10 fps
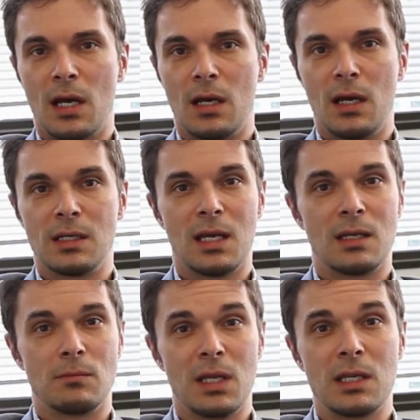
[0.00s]

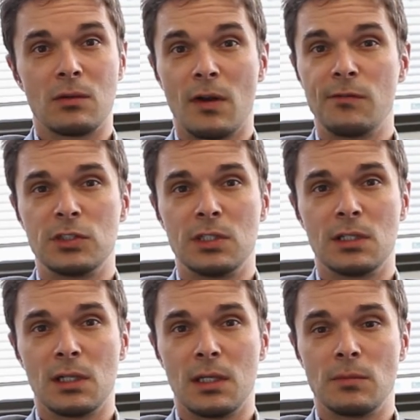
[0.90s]
Again, making a refugee
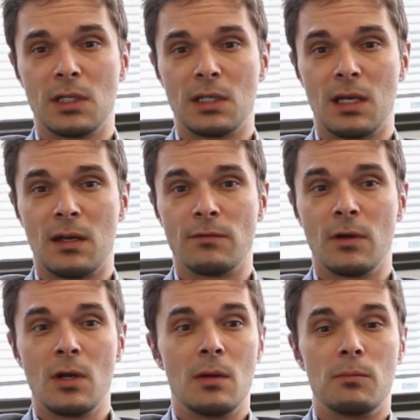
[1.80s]
claim can have
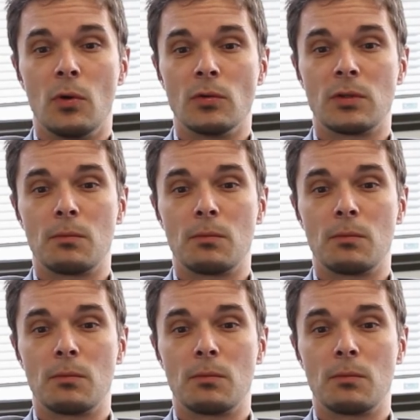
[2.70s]
both